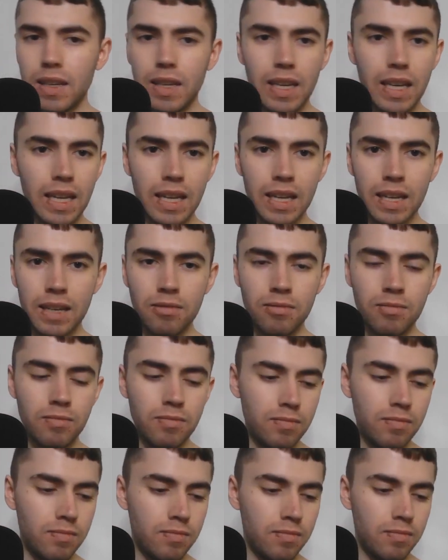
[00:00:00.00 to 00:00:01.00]
and
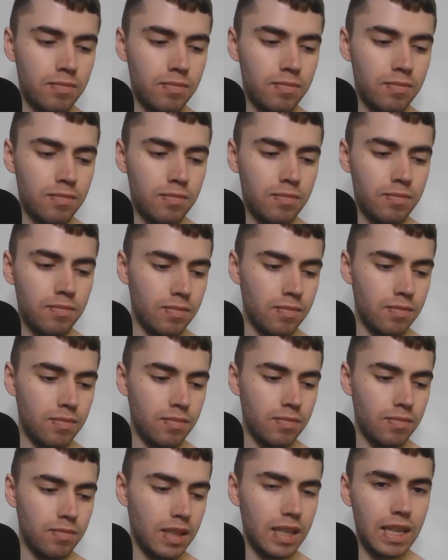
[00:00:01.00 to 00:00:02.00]

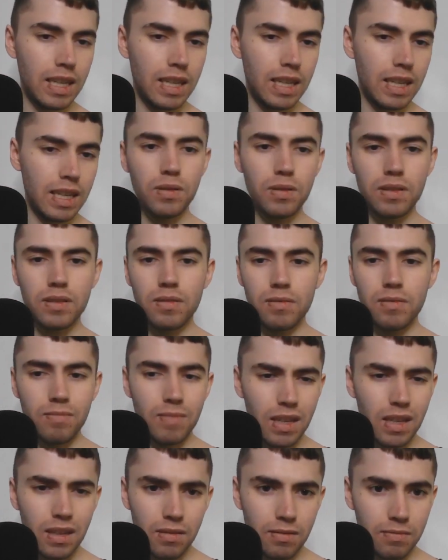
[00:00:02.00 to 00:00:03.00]
the idea was,
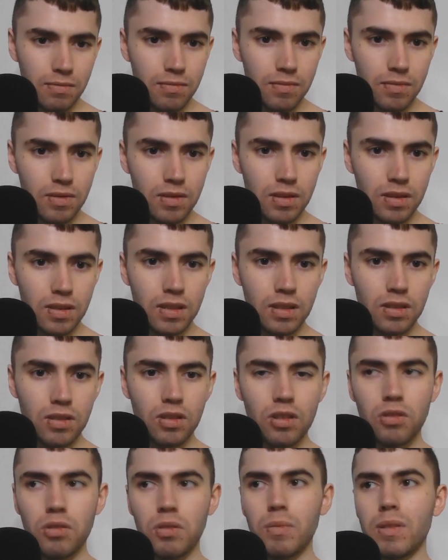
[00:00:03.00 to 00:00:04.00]
no, the
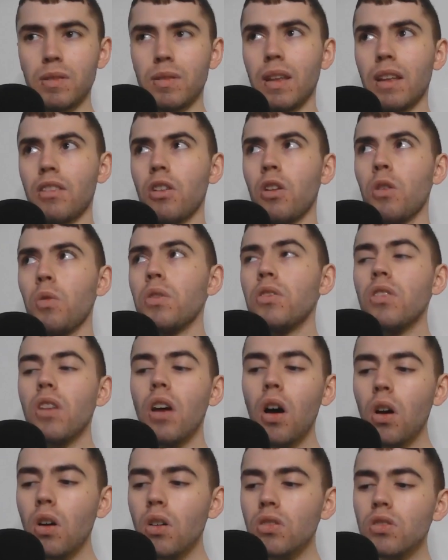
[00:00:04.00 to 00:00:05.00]
surgery makes sense. Which
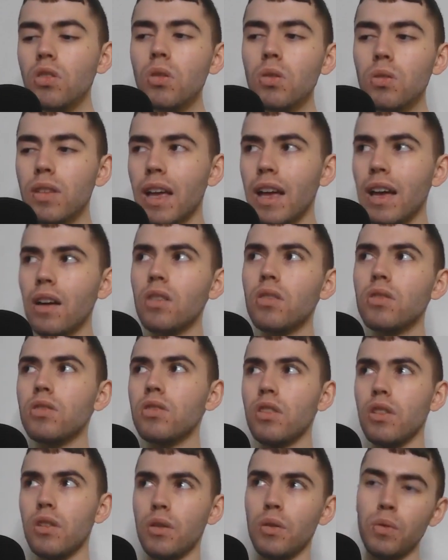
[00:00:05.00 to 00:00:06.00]
also tells
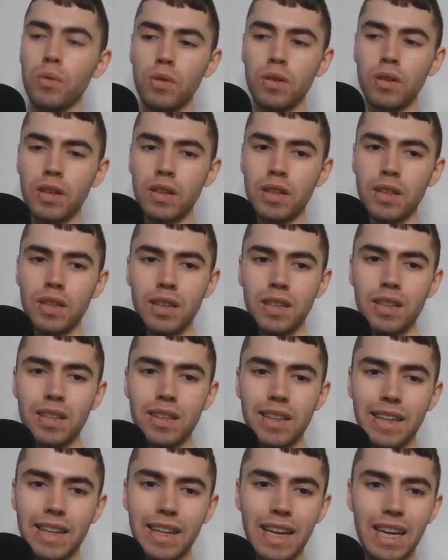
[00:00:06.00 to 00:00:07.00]
you
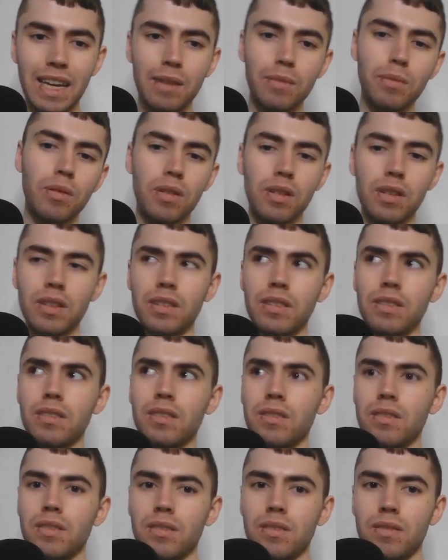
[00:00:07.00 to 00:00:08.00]
the
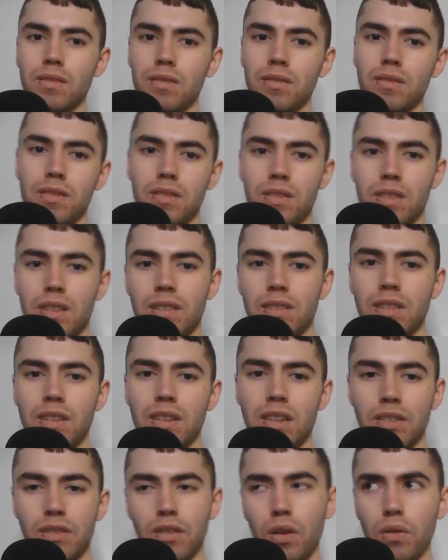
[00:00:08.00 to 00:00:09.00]
Cowboys'
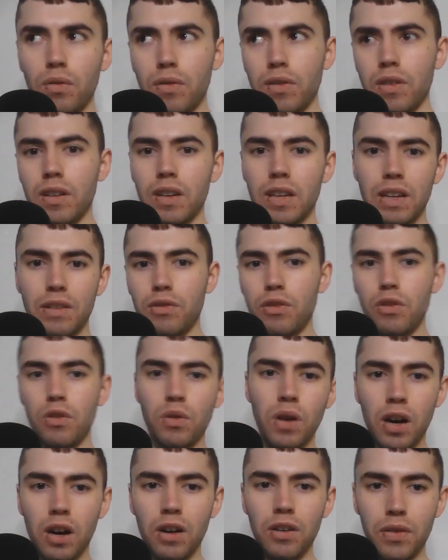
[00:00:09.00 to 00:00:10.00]
season is over, if
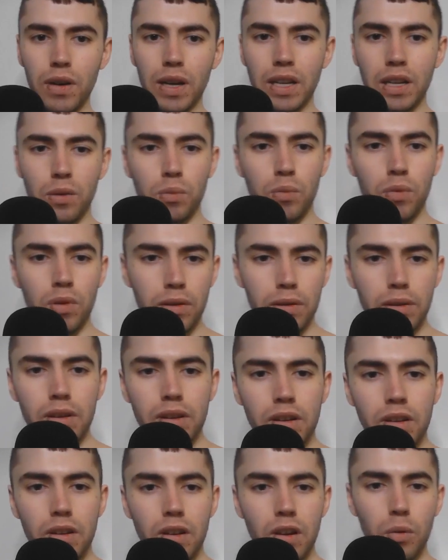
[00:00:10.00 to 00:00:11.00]
you already weren't
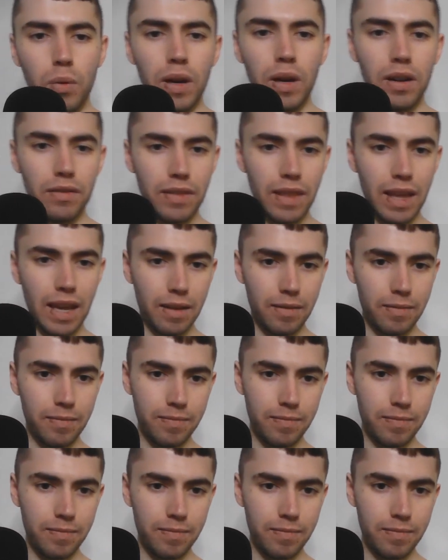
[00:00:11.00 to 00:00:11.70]
aware of that.